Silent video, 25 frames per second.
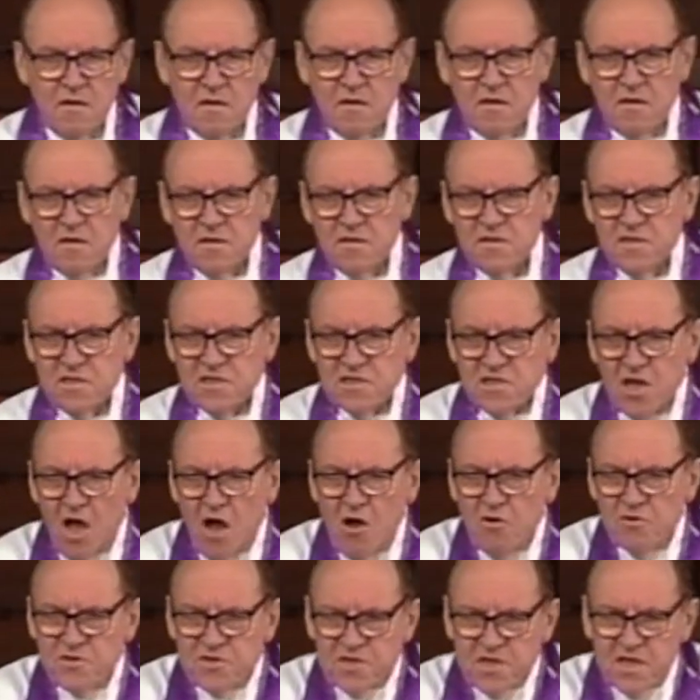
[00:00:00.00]
And
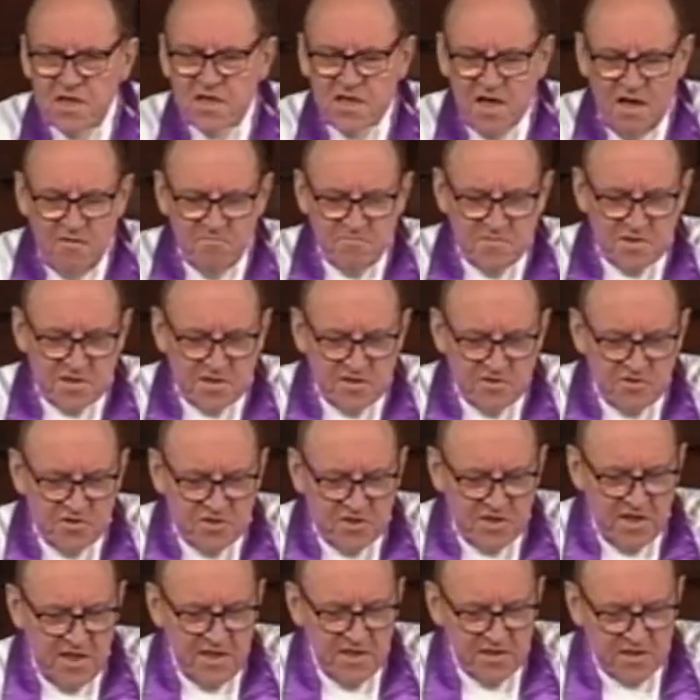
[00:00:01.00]
so she comes to
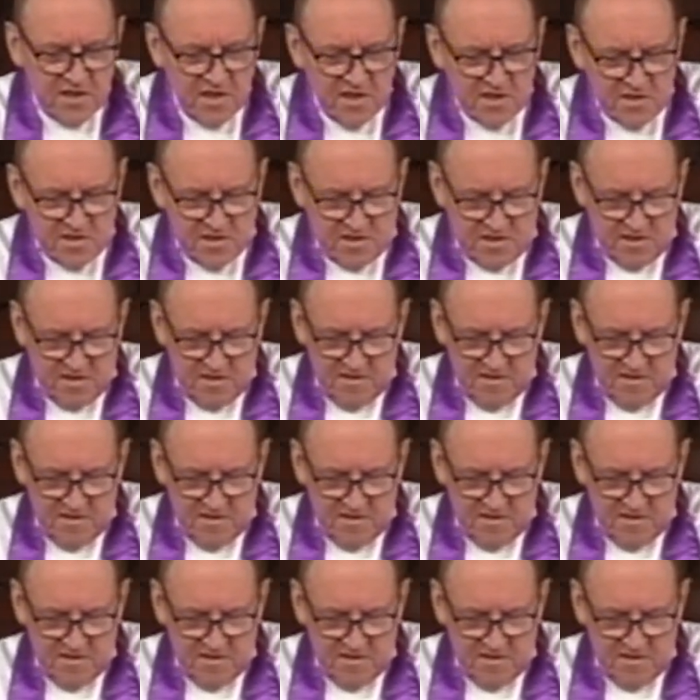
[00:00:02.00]
Jesus,